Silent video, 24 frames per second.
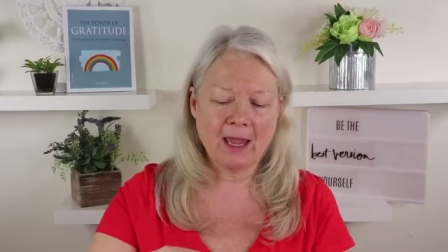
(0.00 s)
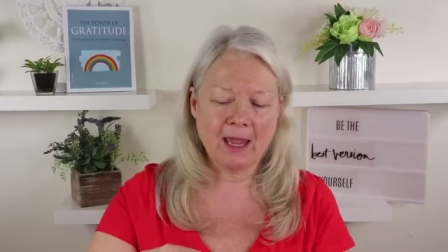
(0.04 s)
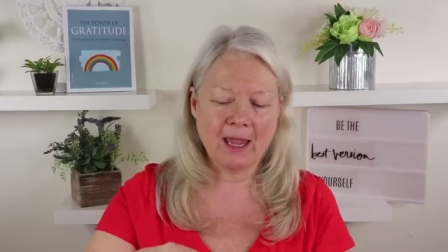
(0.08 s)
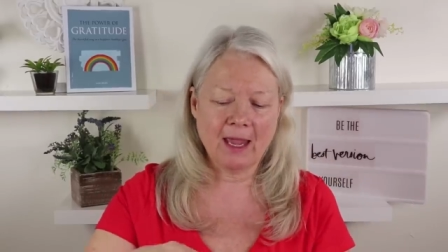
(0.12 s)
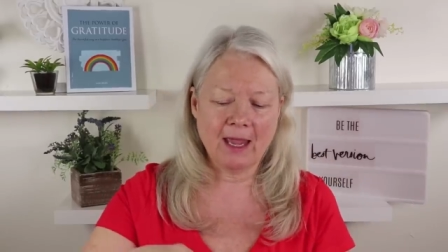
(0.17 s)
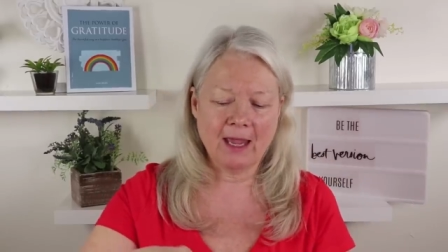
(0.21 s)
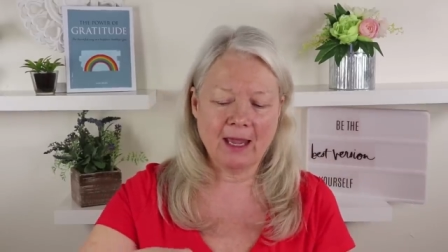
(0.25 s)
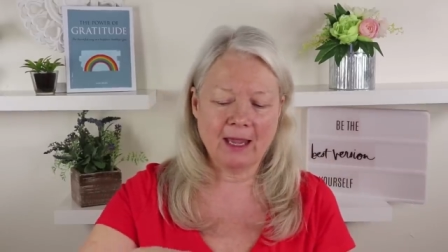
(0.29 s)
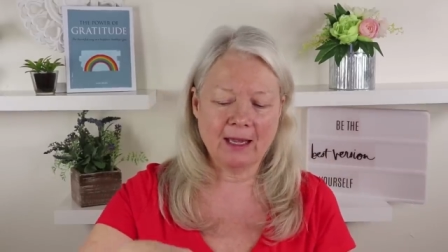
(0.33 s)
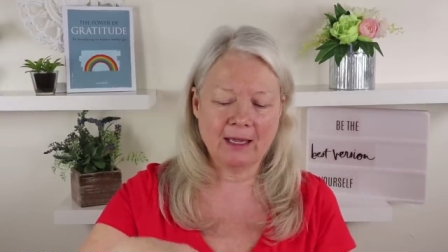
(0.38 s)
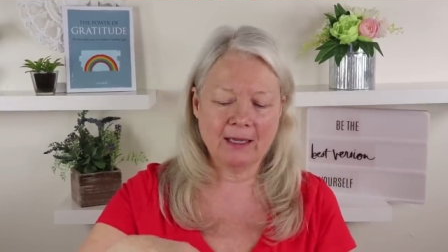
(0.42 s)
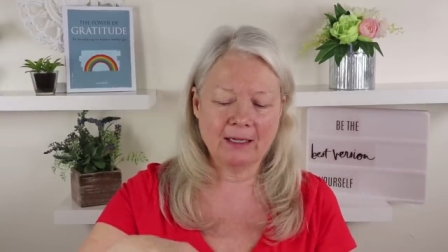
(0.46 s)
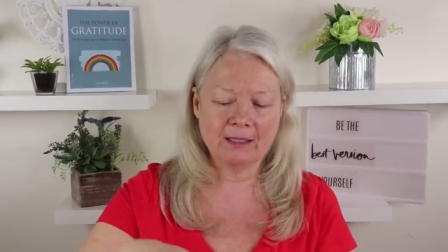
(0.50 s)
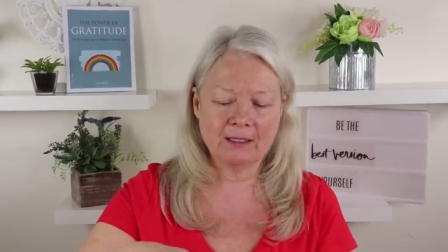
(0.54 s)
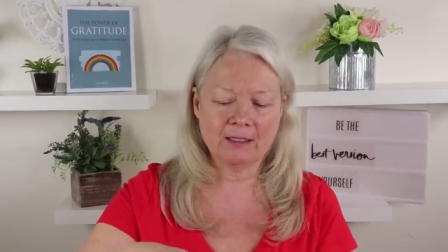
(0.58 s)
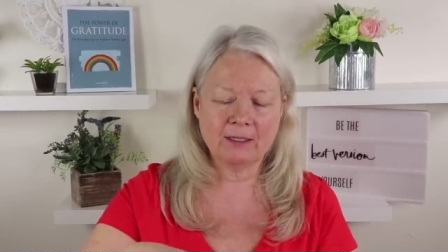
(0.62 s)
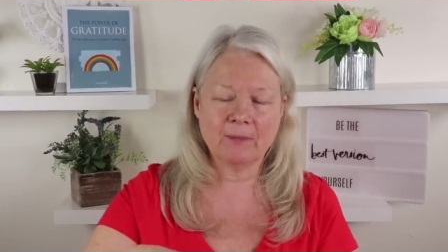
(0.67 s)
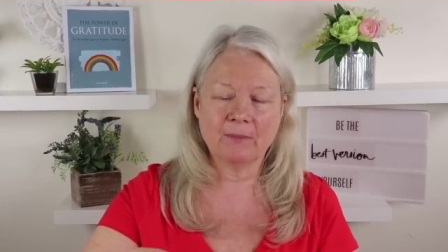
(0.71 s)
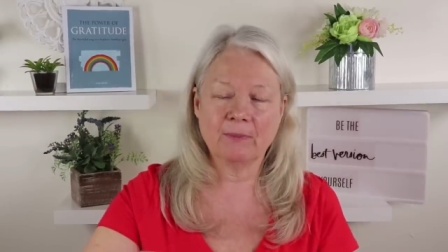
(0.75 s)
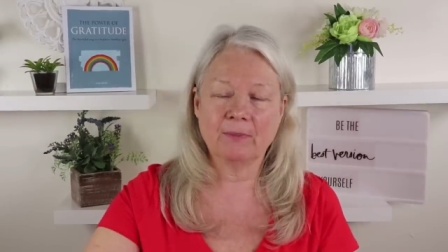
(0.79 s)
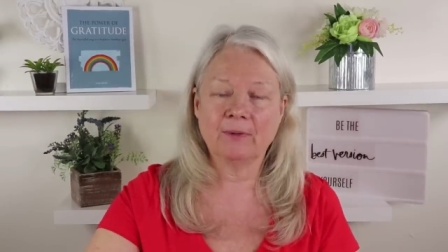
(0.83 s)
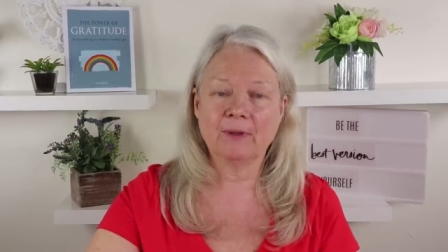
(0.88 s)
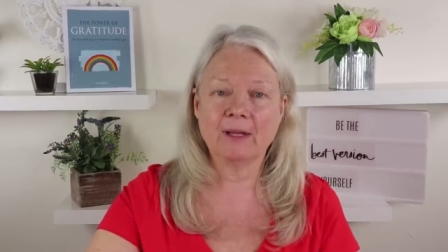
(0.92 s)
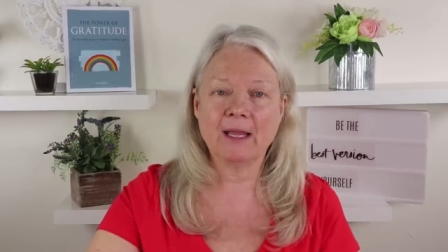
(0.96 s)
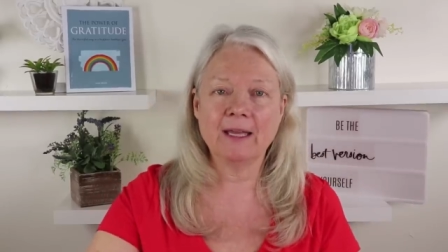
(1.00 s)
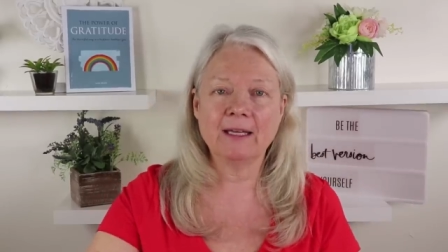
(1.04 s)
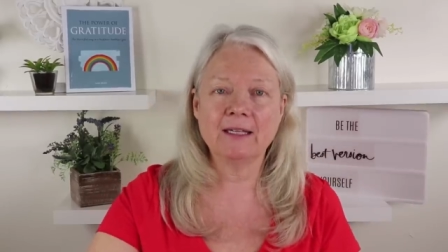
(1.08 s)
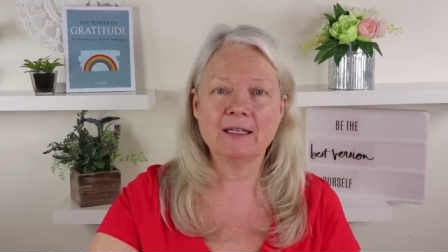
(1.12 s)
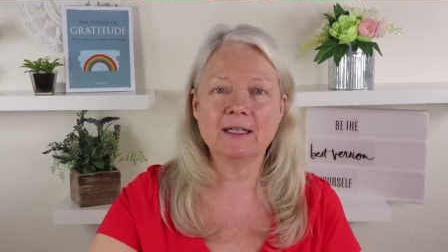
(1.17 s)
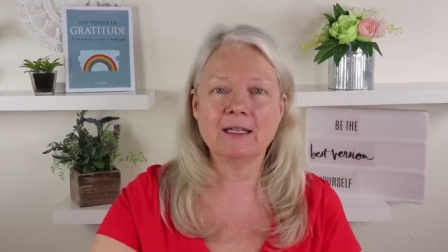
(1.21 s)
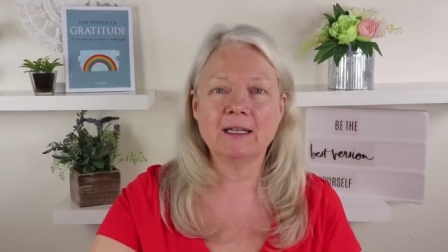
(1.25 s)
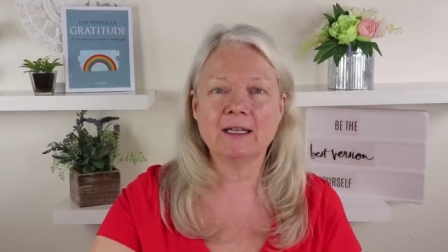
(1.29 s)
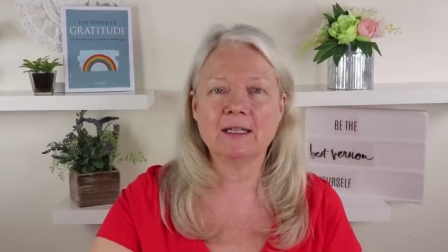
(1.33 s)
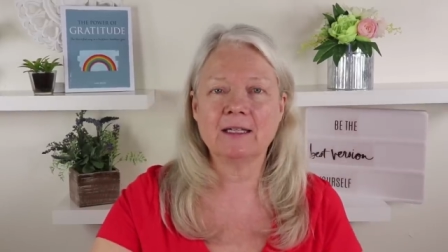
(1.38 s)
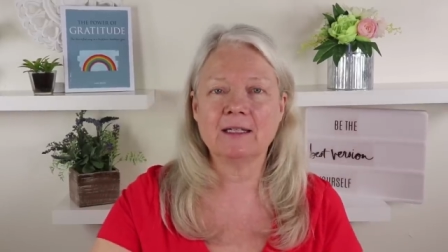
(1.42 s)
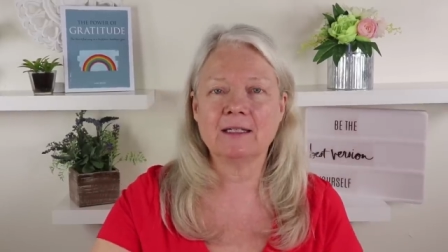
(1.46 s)
and blend
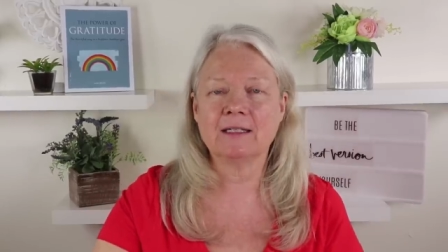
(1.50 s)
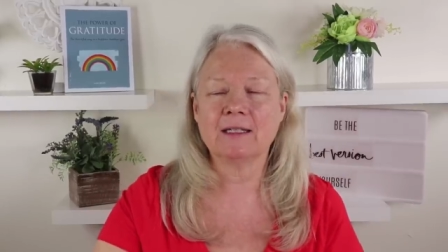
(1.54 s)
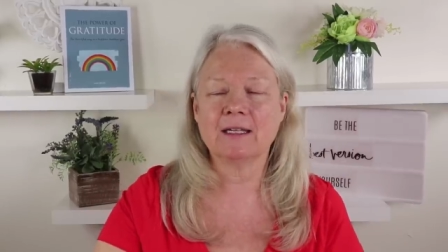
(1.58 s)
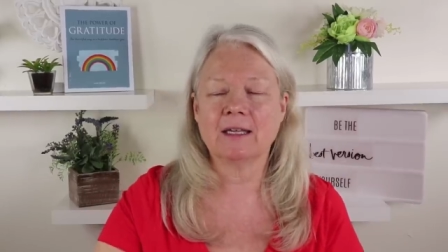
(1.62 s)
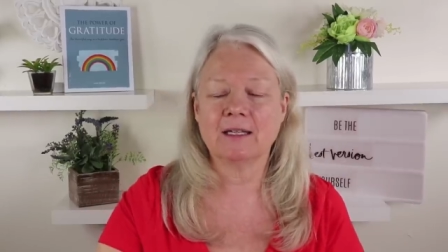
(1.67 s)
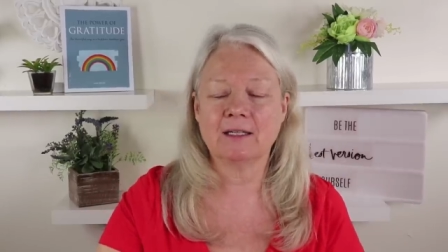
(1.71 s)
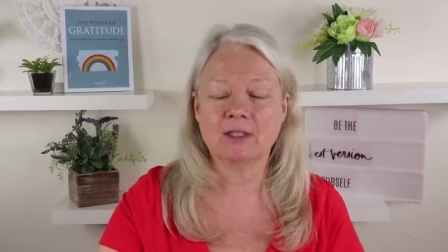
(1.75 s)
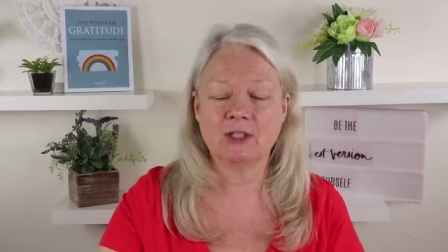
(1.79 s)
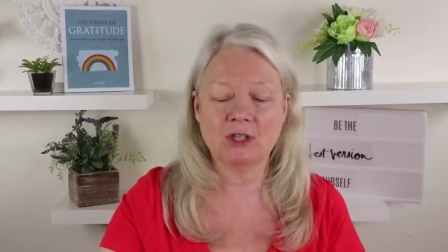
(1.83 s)
it